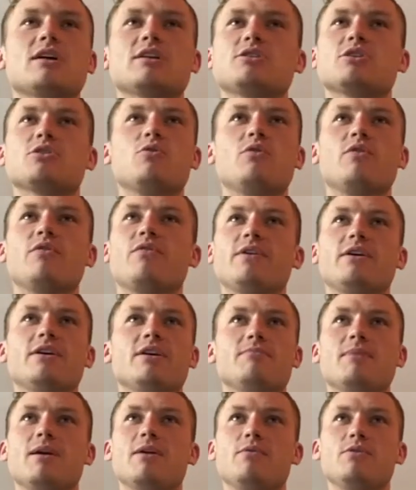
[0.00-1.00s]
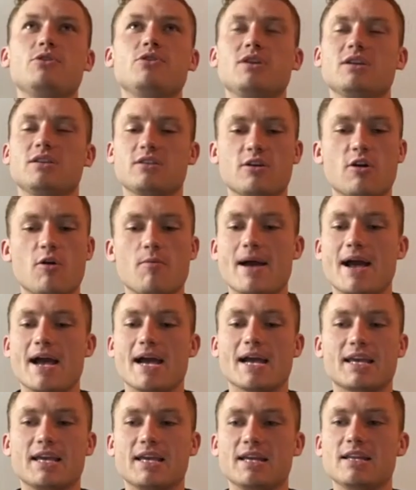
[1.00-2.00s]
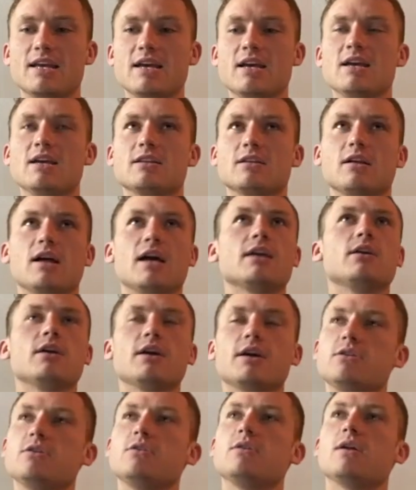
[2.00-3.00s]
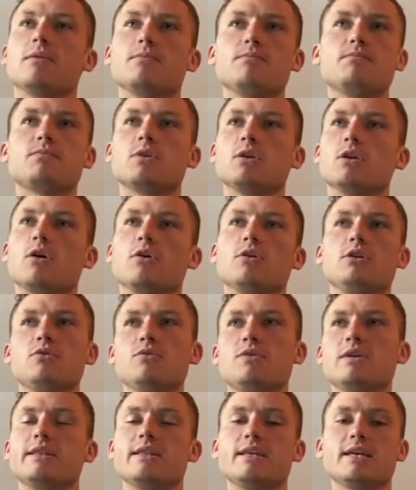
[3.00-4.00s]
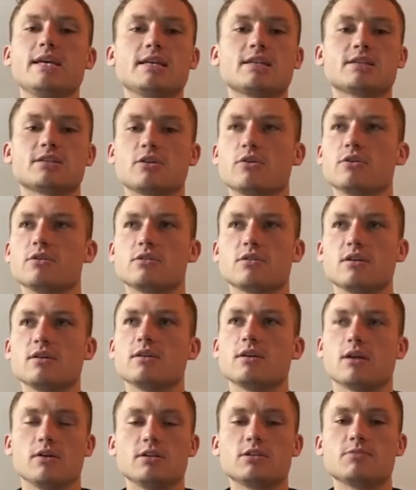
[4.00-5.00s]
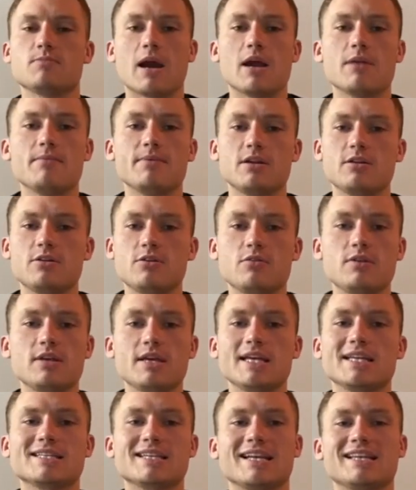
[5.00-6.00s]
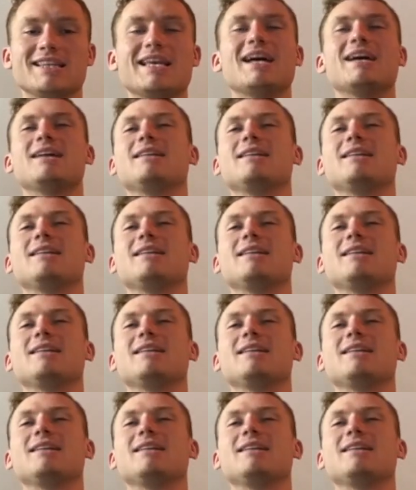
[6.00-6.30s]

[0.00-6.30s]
a cool feeling, man, when you get to go back and they're like, yeah, dude, you did this, so it inspired me to do this. Like that